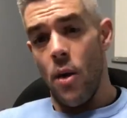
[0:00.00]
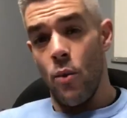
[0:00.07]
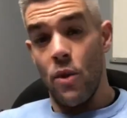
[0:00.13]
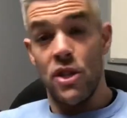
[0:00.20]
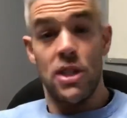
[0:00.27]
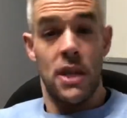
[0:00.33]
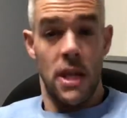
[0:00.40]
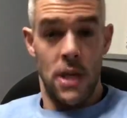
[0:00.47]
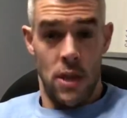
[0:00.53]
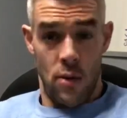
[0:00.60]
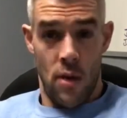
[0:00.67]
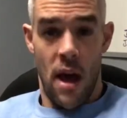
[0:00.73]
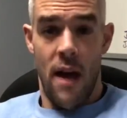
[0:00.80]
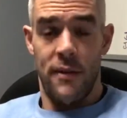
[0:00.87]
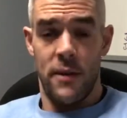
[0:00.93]
Which they
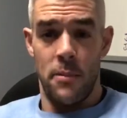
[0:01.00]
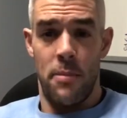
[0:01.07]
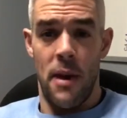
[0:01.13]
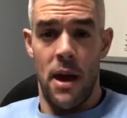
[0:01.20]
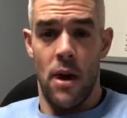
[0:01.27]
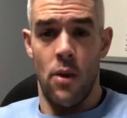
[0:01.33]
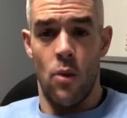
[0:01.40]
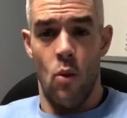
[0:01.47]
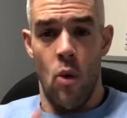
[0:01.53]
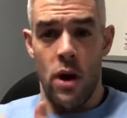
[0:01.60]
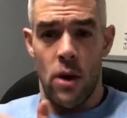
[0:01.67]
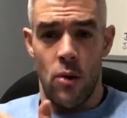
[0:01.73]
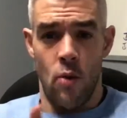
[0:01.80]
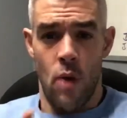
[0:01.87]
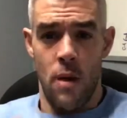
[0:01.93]
do have to pay on a
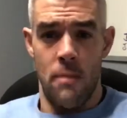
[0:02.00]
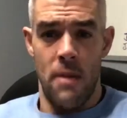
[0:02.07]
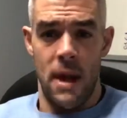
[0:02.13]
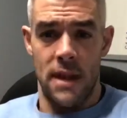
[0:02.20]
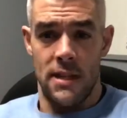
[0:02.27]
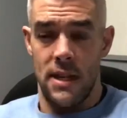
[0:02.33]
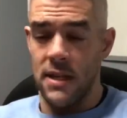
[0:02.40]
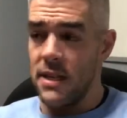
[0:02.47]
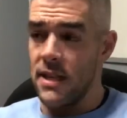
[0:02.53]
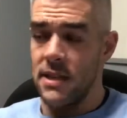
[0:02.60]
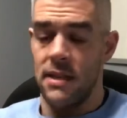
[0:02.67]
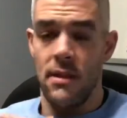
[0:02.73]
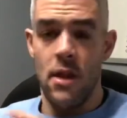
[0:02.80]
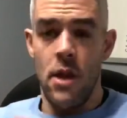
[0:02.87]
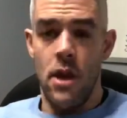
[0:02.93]
one-on-one base. This
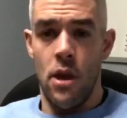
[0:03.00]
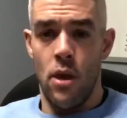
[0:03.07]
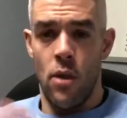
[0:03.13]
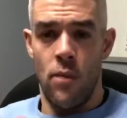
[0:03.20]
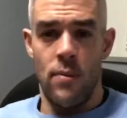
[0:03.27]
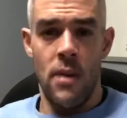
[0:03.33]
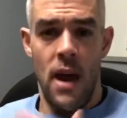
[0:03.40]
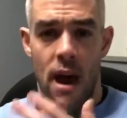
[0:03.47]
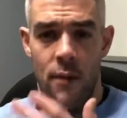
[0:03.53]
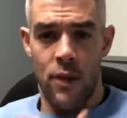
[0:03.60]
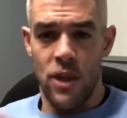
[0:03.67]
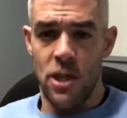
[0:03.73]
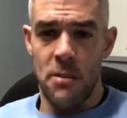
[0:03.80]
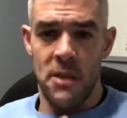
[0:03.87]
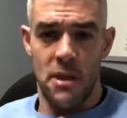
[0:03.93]
is, you know,
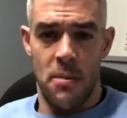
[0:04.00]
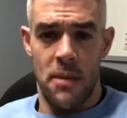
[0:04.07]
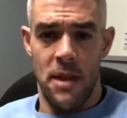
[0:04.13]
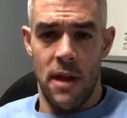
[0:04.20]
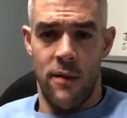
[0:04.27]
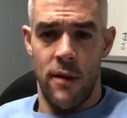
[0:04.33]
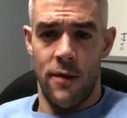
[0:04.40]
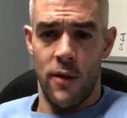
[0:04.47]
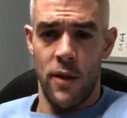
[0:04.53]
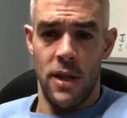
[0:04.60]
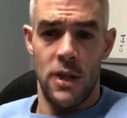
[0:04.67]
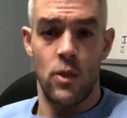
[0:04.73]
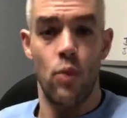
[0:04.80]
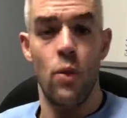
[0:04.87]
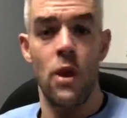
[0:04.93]
every gym is a bit different for
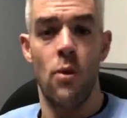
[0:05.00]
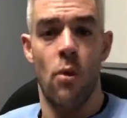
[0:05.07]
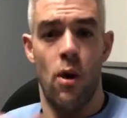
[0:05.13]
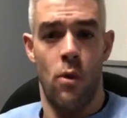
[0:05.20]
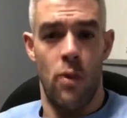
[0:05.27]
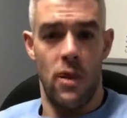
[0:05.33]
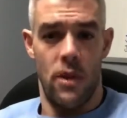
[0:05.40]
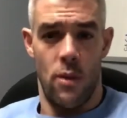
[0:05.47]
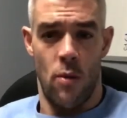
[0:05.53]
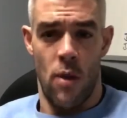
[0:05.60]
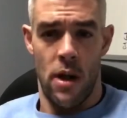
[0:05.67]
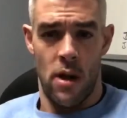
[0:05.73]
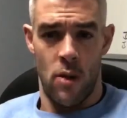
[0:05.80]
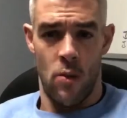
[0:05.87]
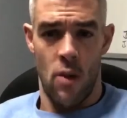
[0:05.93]
this. We work with the
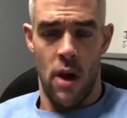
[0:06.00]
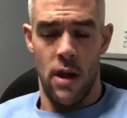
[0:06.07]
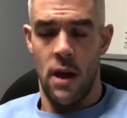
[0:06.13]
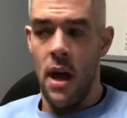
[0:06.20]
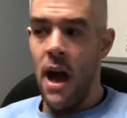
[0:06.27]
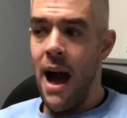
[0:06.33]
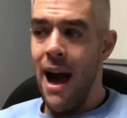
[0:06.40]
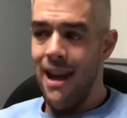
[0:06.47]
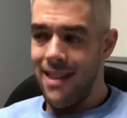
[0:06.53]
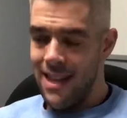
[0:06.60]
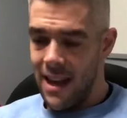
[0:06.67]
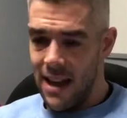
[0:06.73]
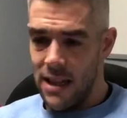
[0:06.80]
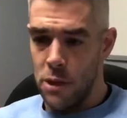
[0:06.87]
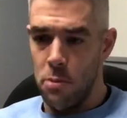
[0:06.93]
one-on-one. I
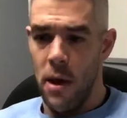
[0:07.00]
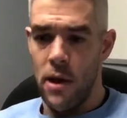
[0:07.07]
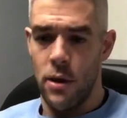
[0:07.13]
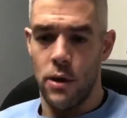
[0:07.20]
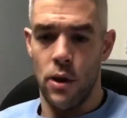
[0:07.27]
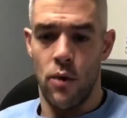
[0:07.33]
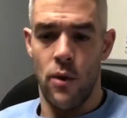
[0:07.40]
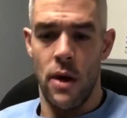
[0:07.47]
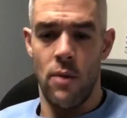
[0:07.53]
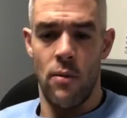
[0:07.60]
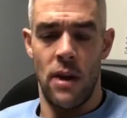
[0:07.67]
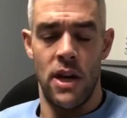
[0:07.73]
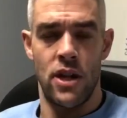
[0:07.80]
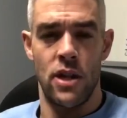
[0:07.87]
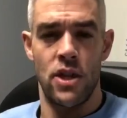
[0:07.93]
think it's better to create
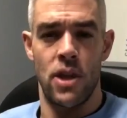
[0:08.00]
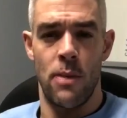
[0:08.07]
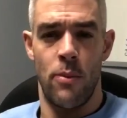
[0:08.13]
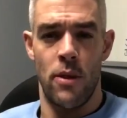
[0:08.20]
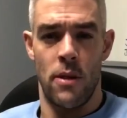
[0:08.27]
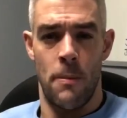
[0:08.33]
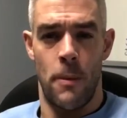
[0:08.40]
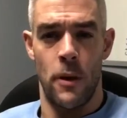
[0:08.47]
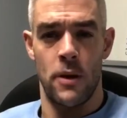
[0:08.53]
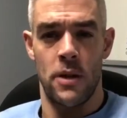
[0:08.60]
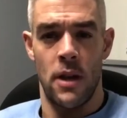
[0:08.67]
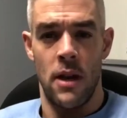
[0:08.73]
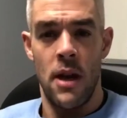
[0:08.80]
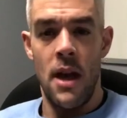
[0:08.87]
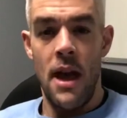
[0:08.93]
relationship with a
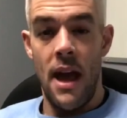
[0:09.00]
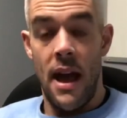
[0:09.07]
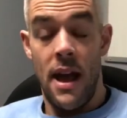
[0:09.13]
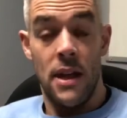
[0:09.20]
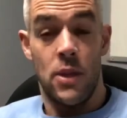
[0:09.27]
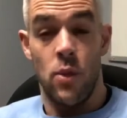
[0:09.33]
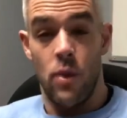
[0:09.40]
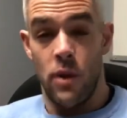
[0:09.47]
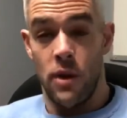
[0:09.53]
person and to